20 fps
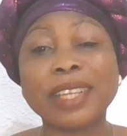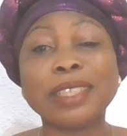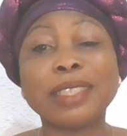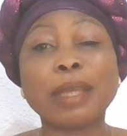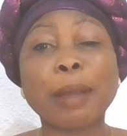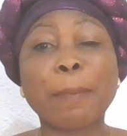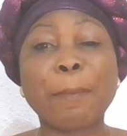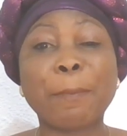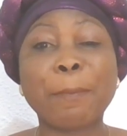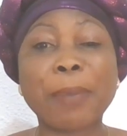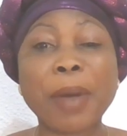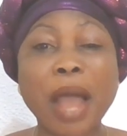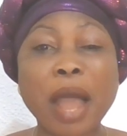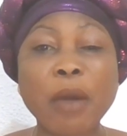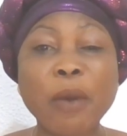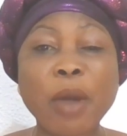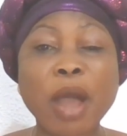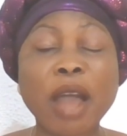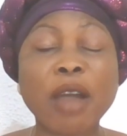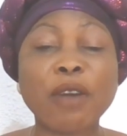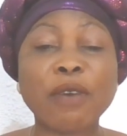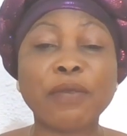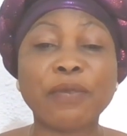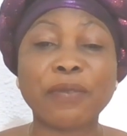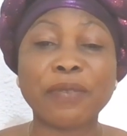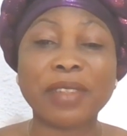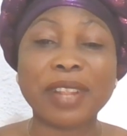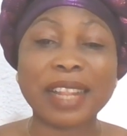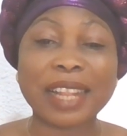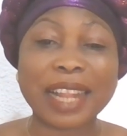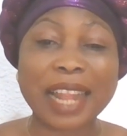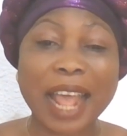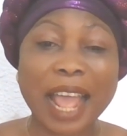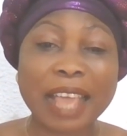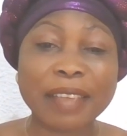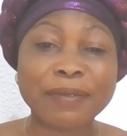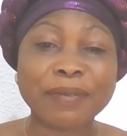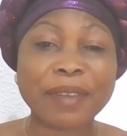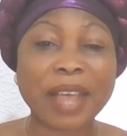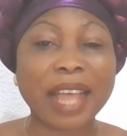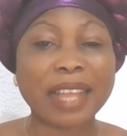the power of life